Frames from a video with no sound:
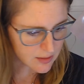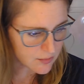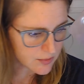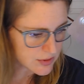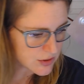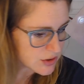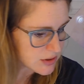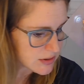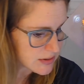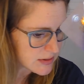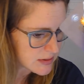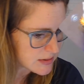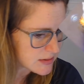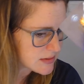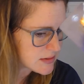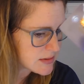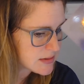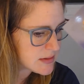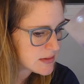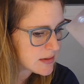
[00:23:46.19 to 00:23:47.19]
which
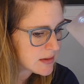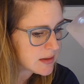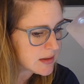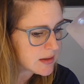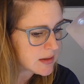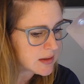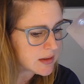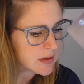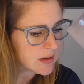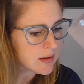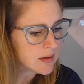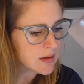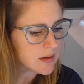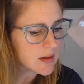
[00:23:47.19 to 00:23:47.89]
is the